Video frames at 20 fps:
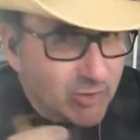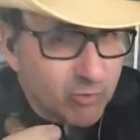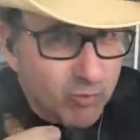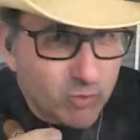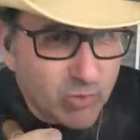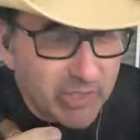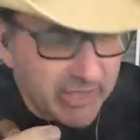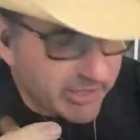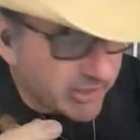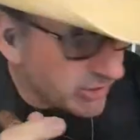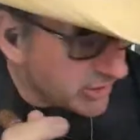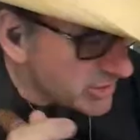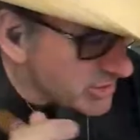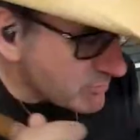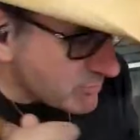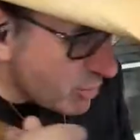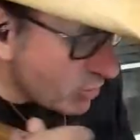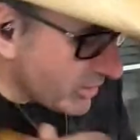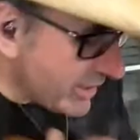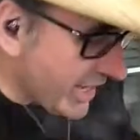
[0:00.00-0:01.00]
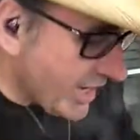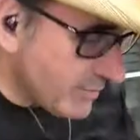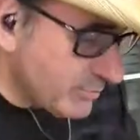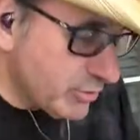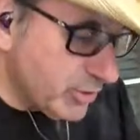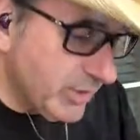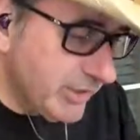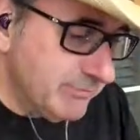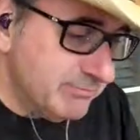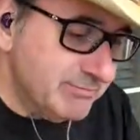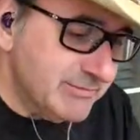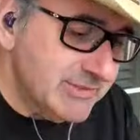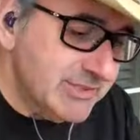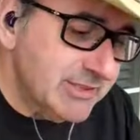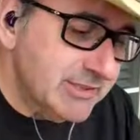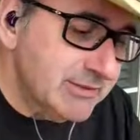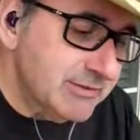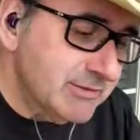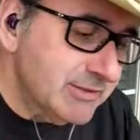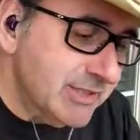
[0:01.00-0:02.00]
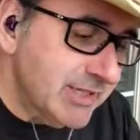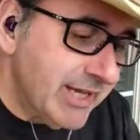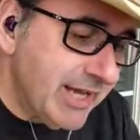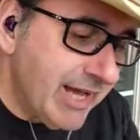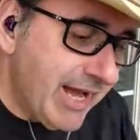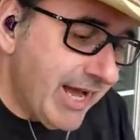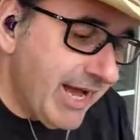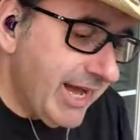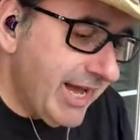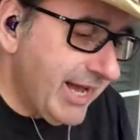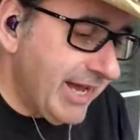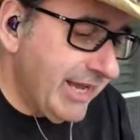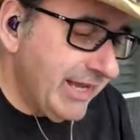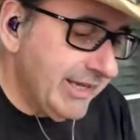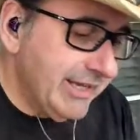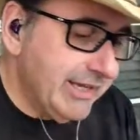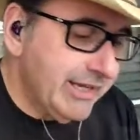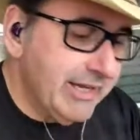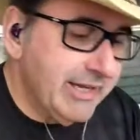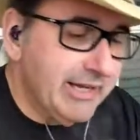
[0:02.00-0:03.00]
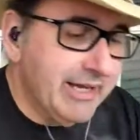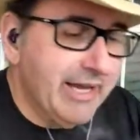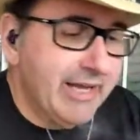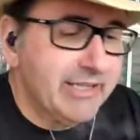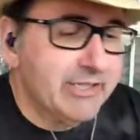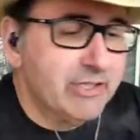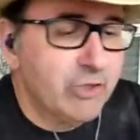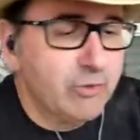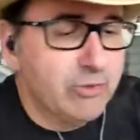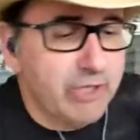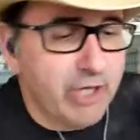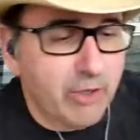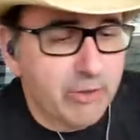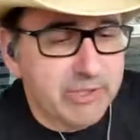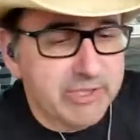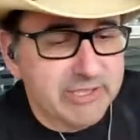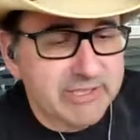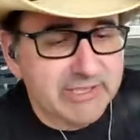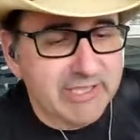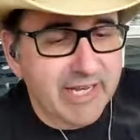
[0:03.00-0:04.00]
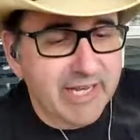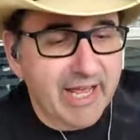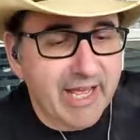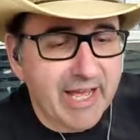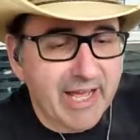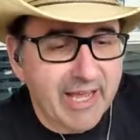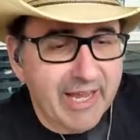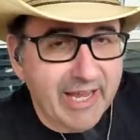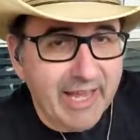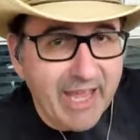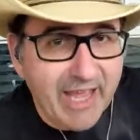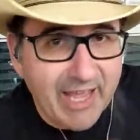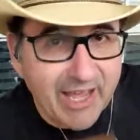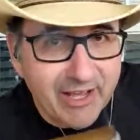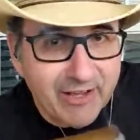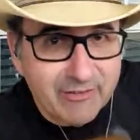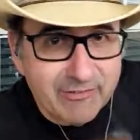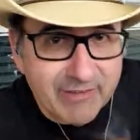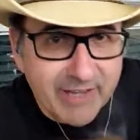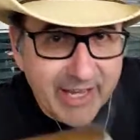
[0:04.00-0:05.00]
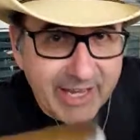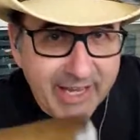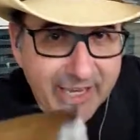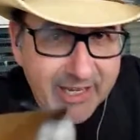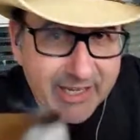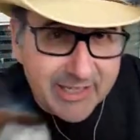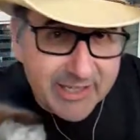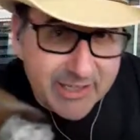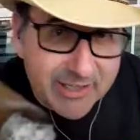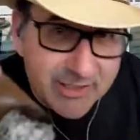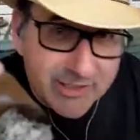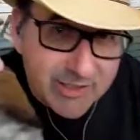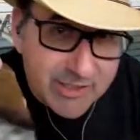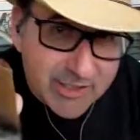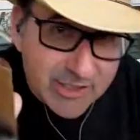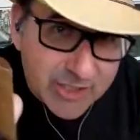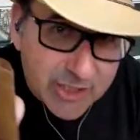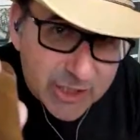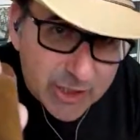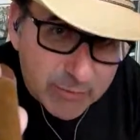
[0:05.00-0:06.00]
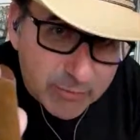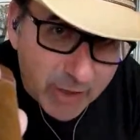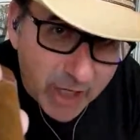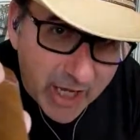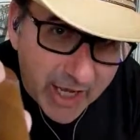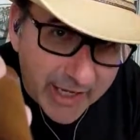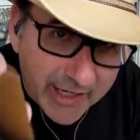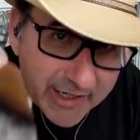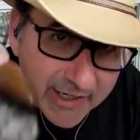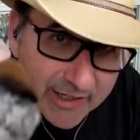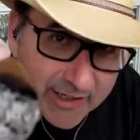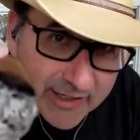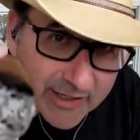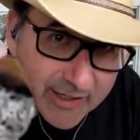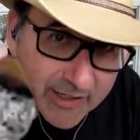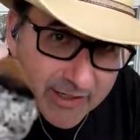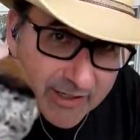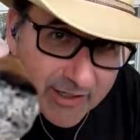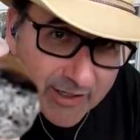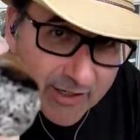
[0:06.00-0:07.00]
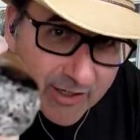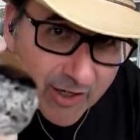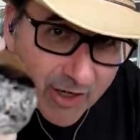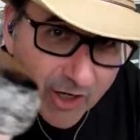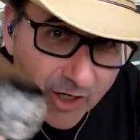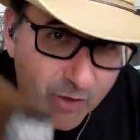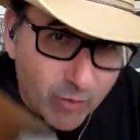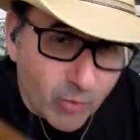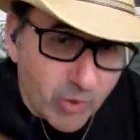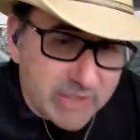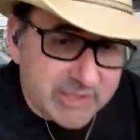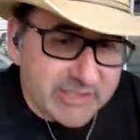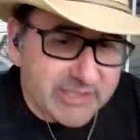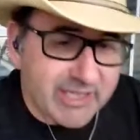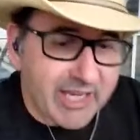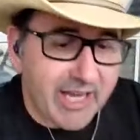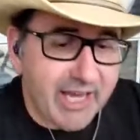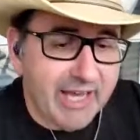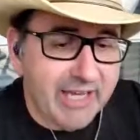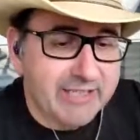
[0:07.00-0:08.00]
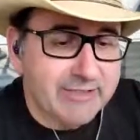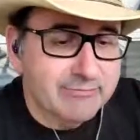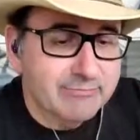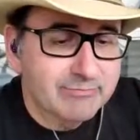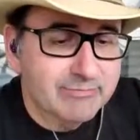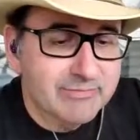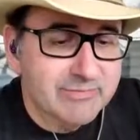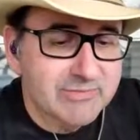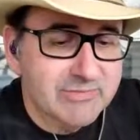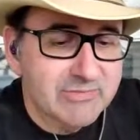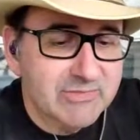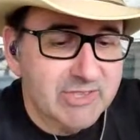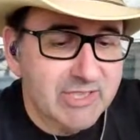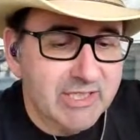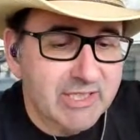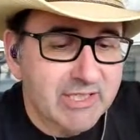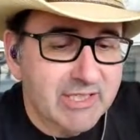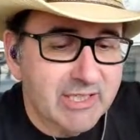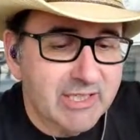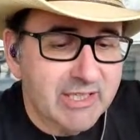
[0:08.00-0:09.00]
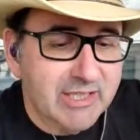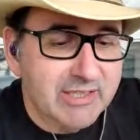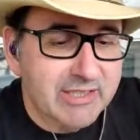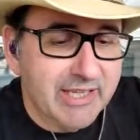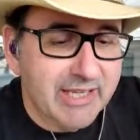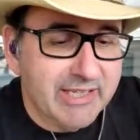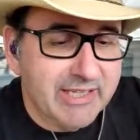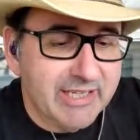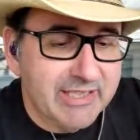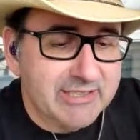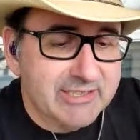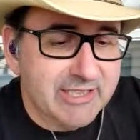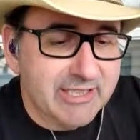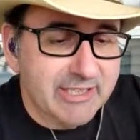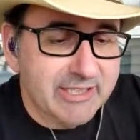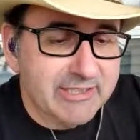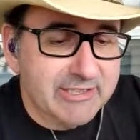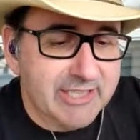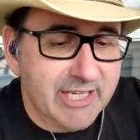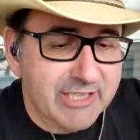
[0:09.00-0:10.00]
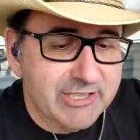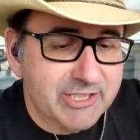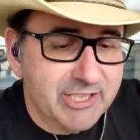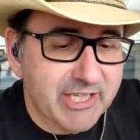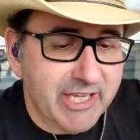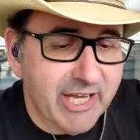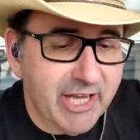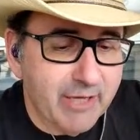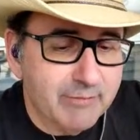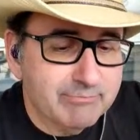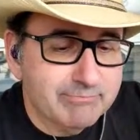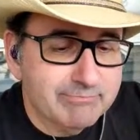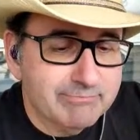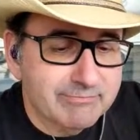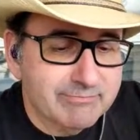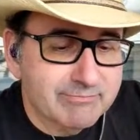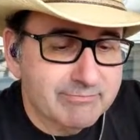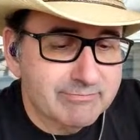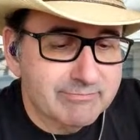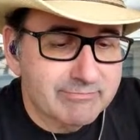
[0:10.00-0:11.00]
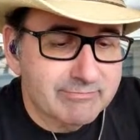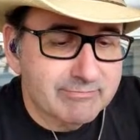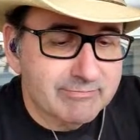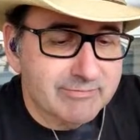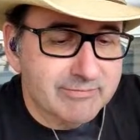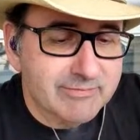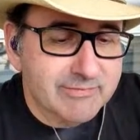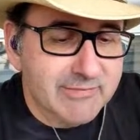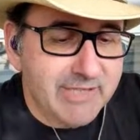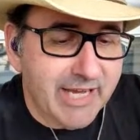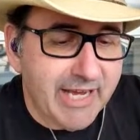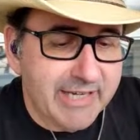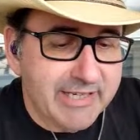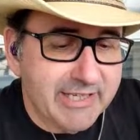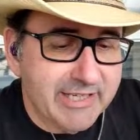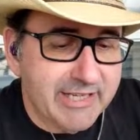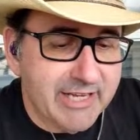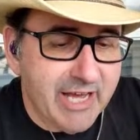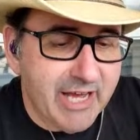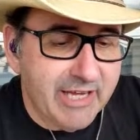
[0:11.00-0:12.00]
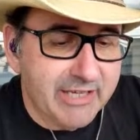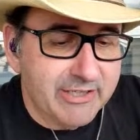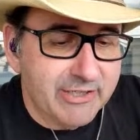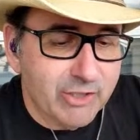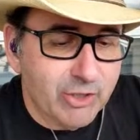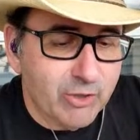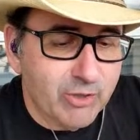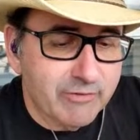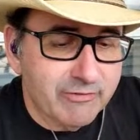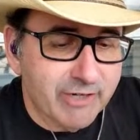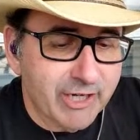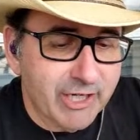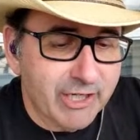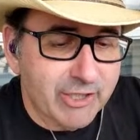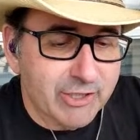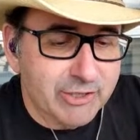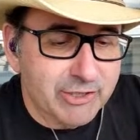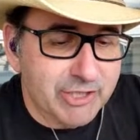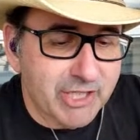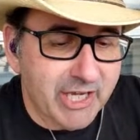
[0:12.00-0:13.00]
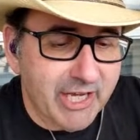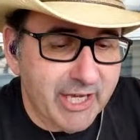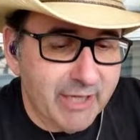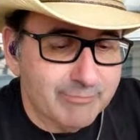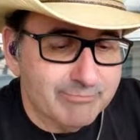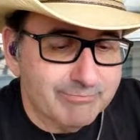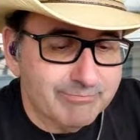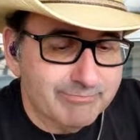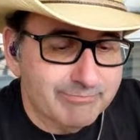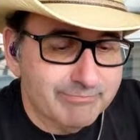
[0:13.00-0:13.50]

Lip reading: Really good smoke output. I do notice that I have a spot on one side that needs a little touching up. I did not do a very good job.